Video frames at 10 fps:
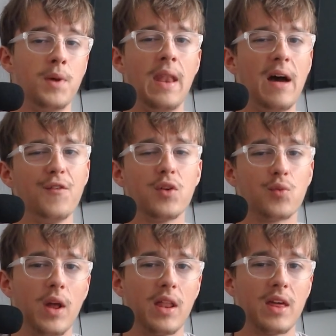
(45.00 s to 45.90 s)
But nothing
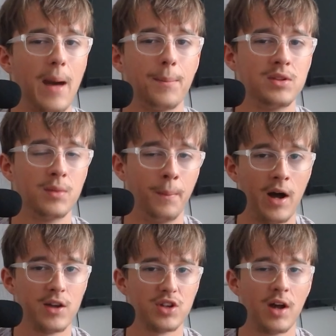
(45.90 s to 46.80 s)
really happened
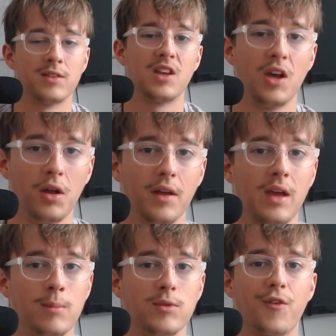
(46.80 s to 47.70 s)
much until it came to